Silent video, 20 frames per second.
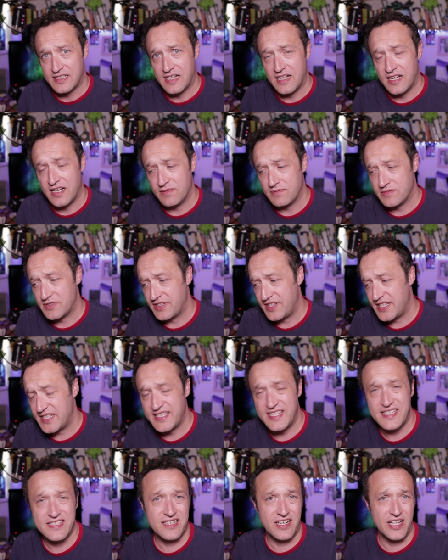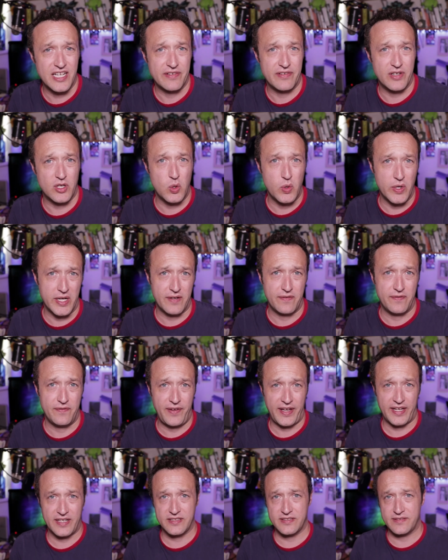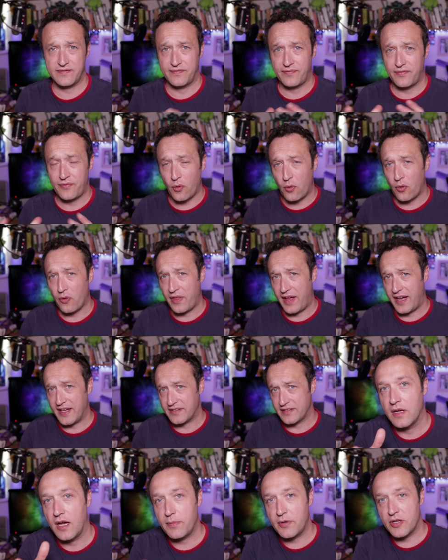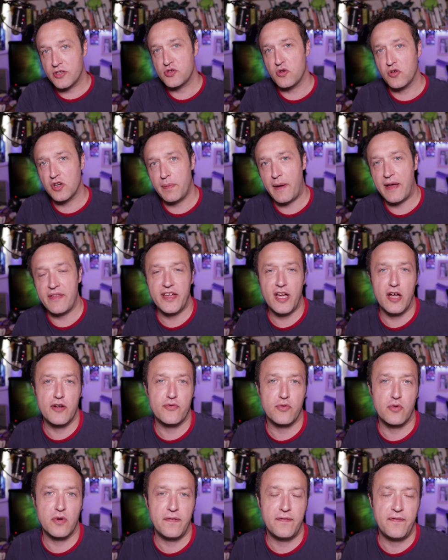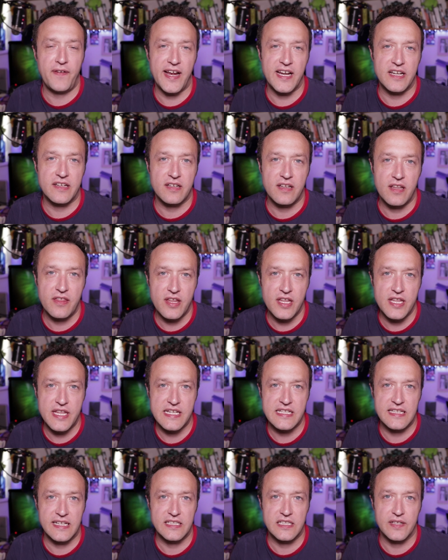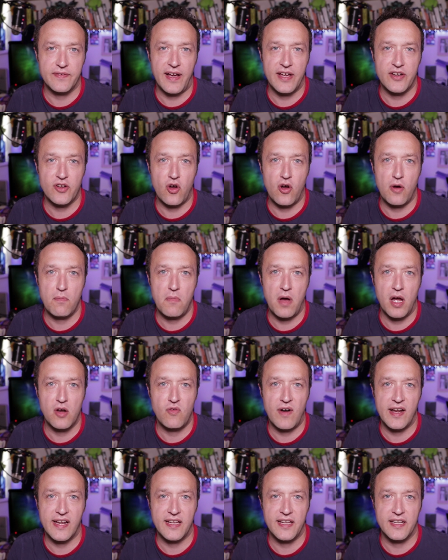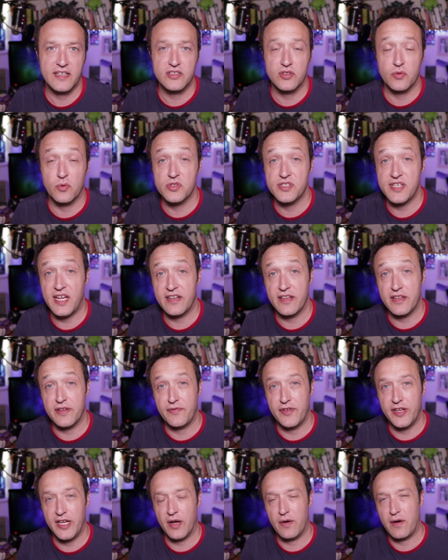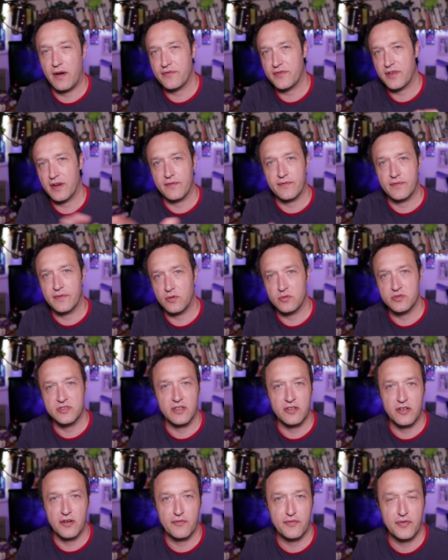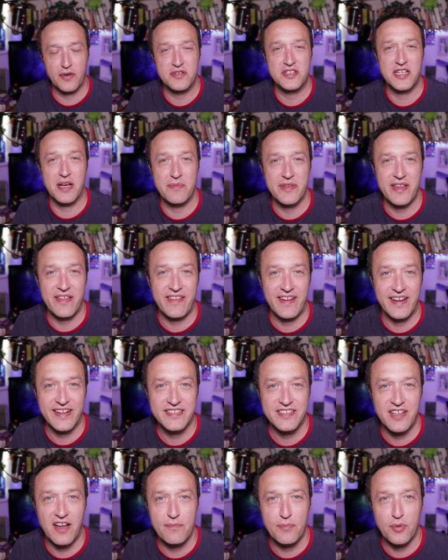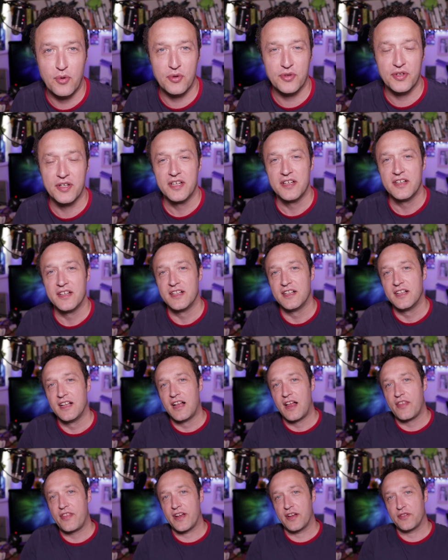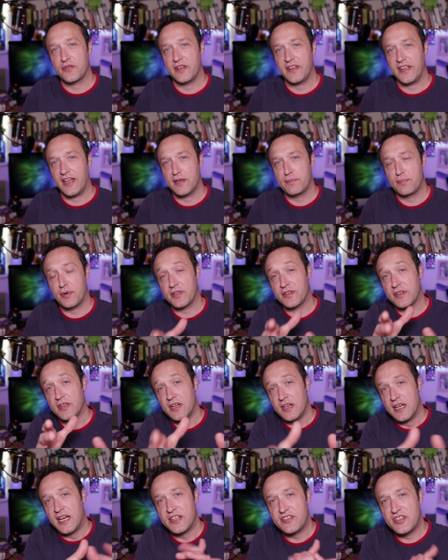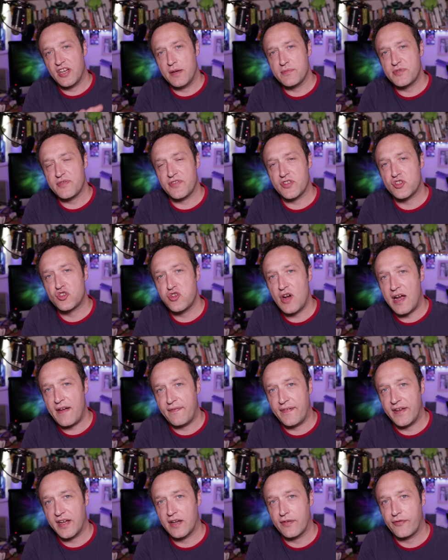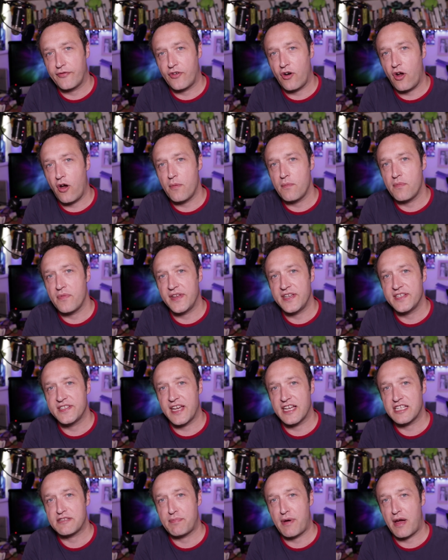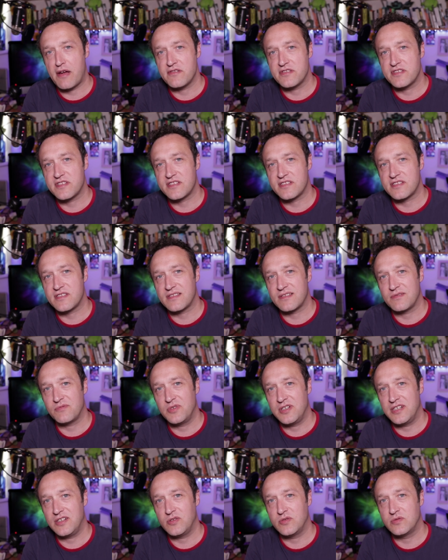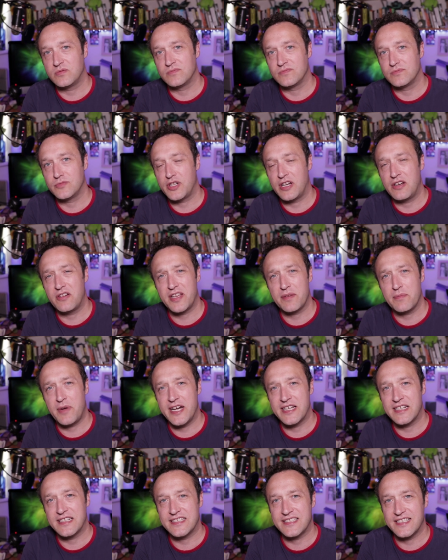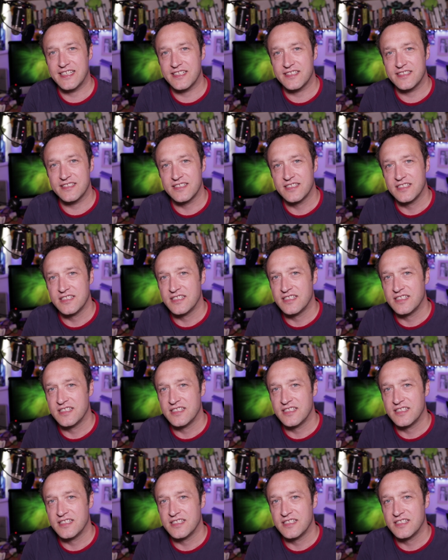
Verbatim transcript: Um, so this is kind of a quick fix for that. I'm going to talk about the overall effect that these links have had on my rankings towards the end of this video, after I've also gone through some of the other links that I bought. I think I'll do it at the end. But in terms of the traffic from these guest posts, well, when I look in my analytics,